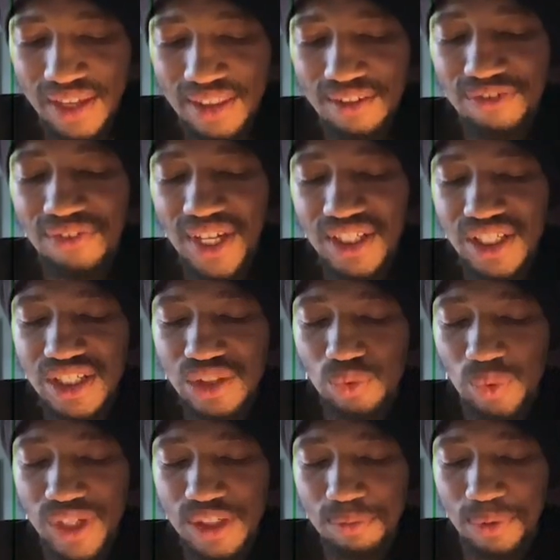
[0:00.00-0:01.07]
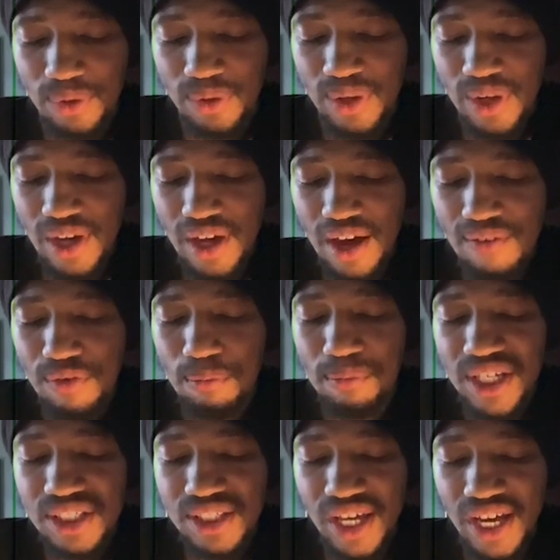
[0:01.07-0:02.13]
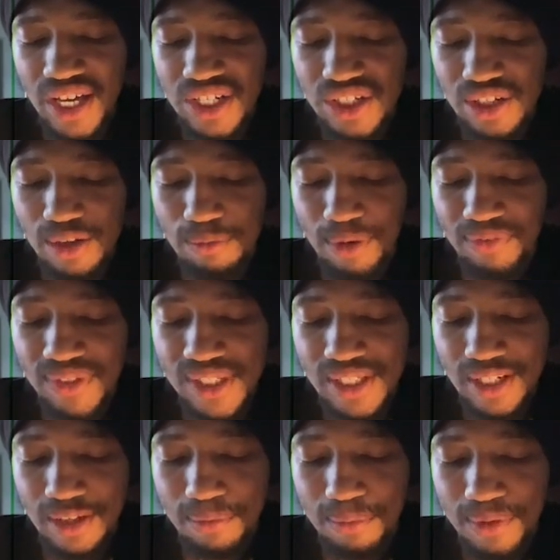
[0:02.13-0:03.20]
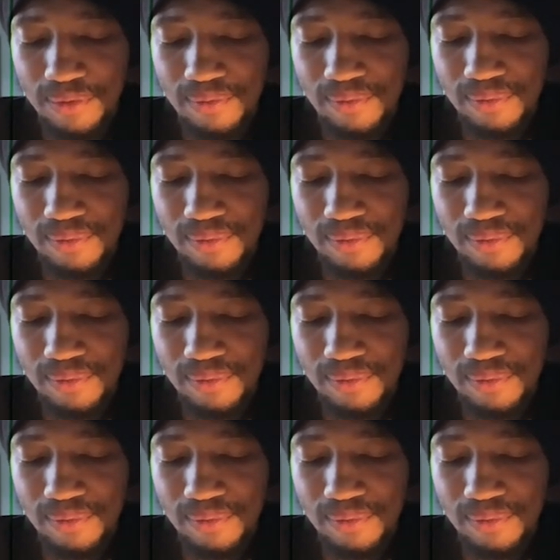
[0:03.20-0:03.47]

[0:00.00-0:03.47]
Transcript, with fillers: the faintest whisper of a mustache above his lip,